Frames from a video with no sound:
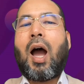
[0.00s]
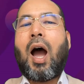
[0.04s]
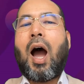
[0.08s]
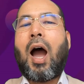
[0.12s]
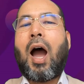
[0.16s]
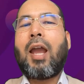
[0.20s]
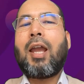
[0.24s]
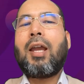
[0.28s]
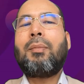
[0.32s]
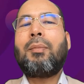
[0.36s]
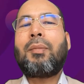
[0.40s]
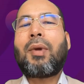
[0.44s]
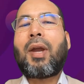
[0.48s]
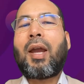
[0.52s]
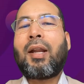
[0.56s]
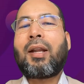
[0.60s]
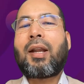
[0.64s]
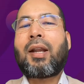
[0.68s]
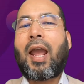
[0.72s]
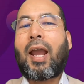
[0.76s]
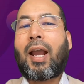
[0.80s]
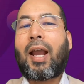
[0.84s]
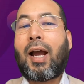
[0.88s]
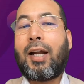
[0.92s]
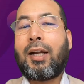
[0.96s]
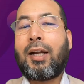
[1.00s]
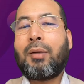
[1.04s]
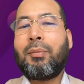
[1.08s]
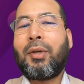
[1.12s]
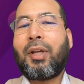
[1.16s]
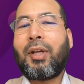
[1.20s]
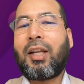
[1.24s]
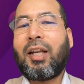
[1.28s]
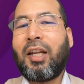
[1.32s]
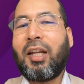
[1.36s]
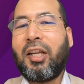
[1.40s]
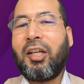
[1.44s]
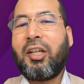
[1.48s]
I am an
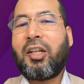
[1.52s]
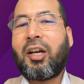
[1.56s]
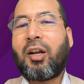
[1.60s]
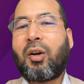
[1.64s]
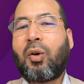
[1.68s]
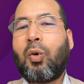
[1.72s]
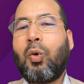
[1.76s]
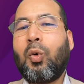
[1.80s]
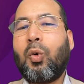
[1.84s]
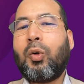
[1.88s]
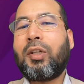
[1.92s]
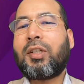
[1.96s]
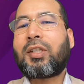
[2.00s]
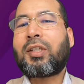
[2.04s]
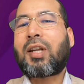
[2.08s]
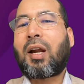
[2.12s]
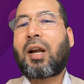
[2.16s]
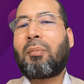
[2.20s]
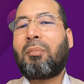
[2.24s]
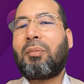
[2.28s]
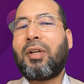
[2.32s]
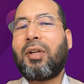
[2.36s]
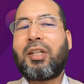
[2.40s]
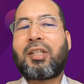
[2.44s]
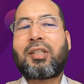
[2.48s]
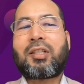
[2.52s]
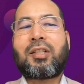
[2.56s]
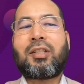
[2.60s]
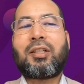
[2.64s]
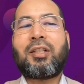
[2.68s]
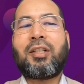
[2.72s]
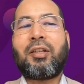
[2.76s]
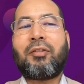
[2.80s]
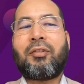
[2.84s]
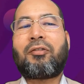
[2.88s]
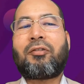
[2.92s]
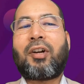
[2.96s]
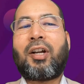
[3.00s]
academic leader who established
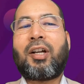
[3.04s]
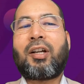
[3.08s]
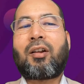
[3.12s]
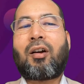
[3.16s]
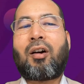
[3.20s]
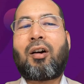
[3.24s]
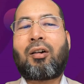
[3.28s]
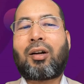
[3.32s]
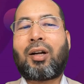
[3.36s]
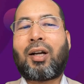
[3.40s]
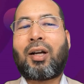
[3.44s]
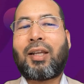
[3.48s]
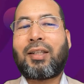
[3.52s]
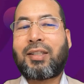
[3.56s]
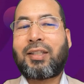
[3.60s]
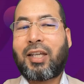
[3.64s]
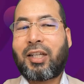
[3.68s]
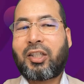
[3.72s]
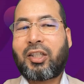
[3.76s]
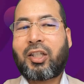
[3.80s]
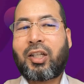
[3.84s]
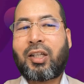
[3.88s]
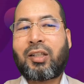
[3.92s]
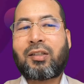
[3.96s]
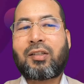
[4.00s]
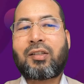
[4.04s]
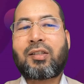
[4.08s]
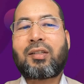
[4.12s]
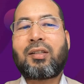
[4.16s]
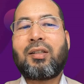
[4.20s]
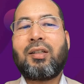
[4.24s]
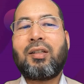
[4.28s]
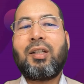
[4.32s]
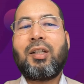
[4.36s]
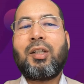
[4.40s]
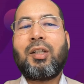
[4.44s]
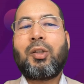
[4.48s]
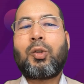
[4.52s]
different organizations
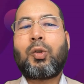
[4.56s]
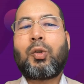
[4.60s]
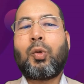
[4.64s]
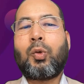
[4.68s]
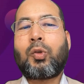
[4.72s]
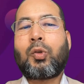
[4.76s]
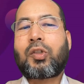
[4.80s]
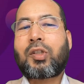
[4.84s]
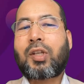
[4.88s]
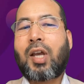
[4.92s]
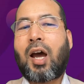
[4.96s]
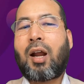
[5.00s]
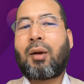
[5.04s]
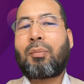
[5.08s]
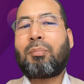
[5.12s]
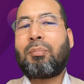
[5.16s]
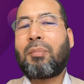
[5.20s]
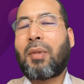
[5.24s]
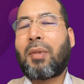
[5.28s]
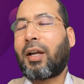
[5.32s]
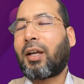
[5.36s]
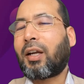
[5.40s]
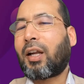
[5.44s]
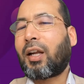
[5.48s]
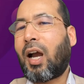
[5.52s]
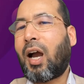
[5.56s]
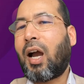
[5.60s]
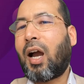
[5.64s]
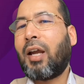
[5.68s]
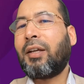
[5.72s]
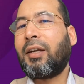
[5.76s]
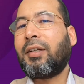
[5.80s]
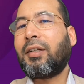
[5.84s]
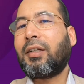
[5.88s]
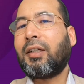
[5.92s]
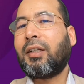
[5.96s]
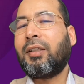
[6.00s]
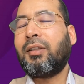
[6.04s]
to serve
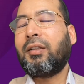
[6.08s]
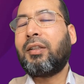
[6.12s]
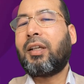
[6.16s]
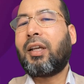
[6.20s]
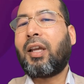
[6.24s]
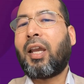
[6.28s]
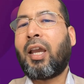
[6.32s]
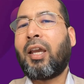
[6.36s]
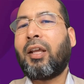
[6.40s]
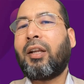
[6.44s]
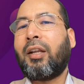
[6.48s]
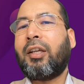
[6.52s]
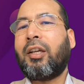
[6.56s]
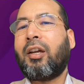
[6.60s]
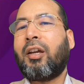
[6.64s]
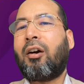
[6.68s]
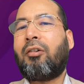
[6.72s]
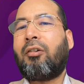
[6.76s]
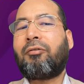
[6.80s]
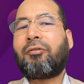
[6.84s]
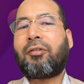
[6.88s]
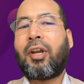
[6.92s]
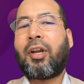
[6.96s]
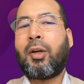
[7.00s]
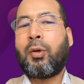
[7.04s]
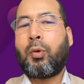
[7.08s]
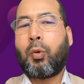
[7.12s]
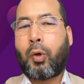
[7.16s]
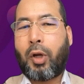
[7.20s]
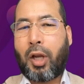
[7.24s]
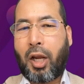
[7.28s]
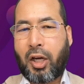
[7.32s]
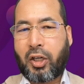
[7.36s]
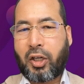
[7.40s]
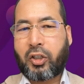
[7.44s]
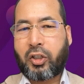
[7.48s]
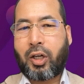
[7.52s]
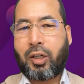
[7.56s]
mankind in the area of
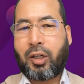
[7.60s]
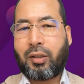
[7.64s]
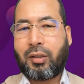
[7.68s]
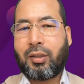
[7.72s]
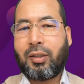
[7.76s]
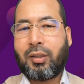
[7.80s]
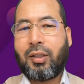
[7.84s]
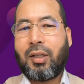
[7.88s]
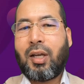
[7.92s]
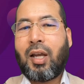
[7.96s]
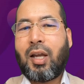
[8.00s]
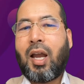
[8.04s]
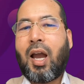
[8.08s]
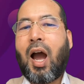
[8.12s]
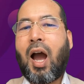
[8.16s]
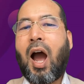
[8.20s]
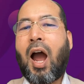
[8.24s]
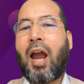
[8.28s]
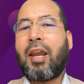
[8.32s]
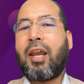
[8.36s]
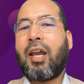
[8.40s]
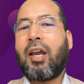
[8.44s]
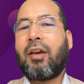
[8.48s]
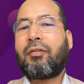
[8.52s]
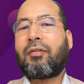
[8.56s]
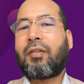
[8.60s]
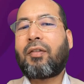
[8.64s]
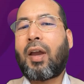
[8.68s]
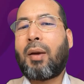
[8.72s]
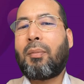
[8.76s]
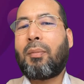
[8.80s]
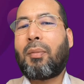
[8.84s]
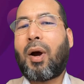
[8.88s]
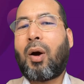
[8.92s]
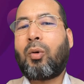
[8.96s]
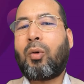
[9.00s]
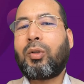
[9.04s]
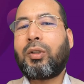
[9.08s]
education. I have
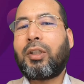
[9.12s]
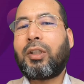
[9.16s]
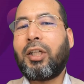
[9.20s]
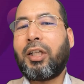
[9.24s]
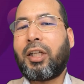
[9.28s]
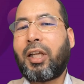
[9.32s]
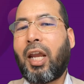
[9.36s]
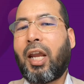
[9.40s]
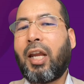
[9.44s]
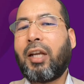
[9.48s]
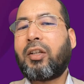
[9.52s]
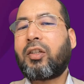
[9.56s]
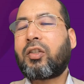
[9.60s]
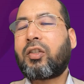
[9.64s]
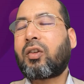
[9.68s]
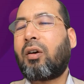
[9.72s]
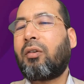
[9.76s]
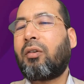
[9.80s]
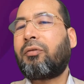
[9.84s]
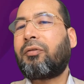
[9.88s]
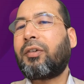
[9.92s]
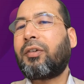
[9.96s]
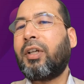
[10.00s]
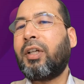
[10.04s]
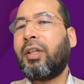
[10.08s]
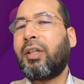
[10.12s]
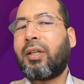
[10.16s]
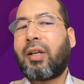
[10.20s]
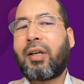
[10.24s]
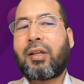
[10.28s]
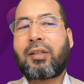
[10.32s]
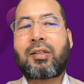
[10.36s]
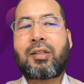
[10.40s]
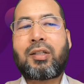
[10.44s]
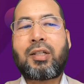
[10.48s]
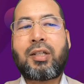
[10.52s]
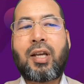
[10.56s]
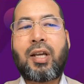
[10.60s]
about decades of
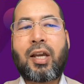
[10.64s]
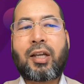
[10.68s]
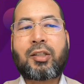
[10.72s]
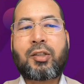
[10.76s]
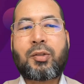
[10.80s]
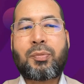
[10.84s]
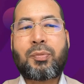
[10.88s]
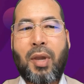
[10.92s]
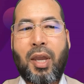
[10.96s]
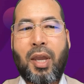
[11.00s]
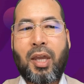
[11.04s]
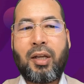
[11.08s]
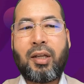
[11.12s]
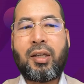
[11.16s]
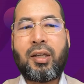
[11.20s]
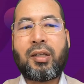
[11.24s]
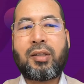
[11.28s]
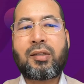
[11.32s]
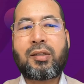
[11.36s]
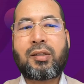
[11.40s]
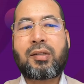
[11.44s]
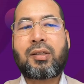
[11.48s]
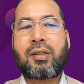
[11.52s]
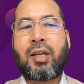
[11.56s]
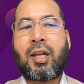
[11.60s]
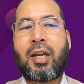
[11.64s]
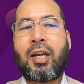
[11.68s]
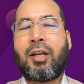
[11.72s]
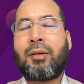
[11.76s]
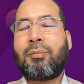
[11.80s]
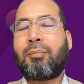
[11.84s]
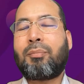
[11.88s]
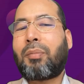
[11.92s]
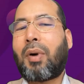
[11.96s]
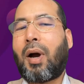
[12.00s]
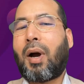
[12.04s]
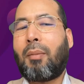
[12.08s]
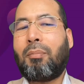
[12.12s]
industry experience
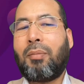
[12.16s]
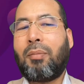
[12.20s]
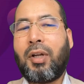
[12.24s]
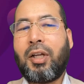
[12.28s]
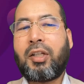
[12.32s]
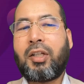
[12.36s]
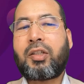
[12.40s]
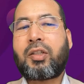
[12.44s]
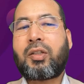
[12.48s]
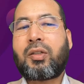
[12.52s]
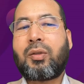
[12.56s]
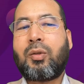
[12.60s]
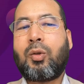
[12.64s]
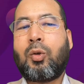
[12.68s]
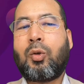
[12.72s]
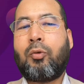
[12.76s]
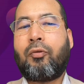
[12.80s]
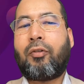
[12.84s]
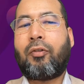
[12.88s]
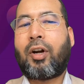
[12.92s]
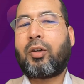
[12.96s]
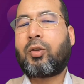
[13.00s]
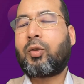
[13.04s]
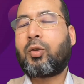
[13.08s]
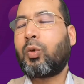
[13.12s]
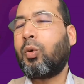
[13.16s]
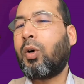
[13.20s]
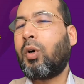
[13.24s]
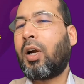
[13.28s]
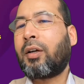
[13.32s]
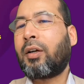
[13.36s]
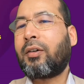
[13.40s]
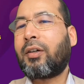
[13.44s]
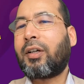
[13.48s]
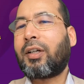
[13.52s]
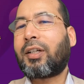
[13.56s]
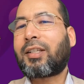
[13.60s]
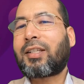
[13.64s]
and published over
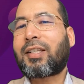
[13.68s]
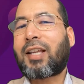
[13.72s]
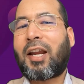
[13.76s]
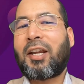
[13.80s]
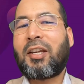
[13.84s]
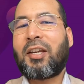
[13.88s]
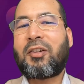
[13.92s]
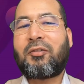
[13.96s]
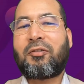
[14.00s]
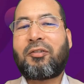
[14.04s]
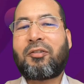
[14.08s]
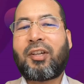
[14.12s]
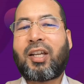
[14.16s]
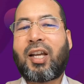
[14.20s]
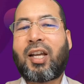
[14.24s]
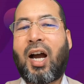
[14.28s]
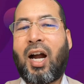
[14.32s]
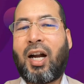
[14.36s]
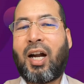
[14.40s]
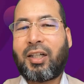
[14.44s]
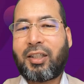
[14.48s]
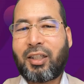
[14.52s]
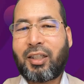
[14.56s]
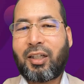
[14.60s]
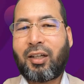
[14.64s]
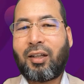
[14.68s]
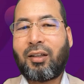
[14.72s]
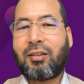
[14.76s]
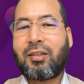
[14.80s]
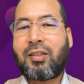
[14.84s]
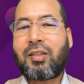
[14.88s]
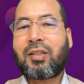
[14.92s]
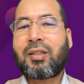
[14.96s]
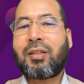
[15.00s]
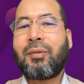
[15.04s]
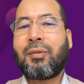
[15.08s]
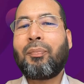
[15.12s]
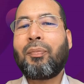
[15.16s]
200 scientific
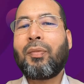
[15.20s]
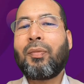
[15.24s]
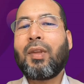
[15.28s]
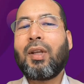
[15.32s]
articles,